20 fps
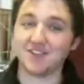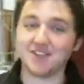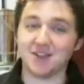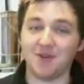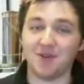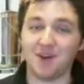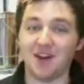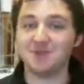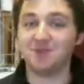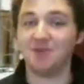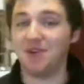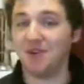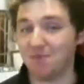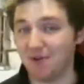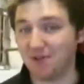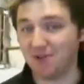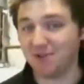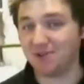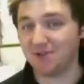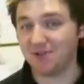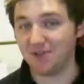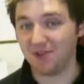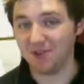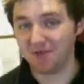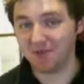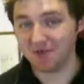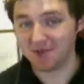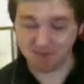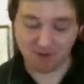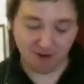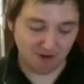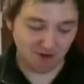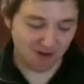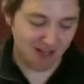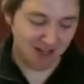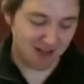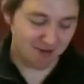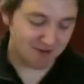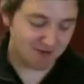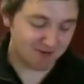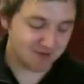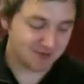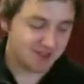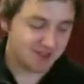So we like to put in bottles for them and bottle labels.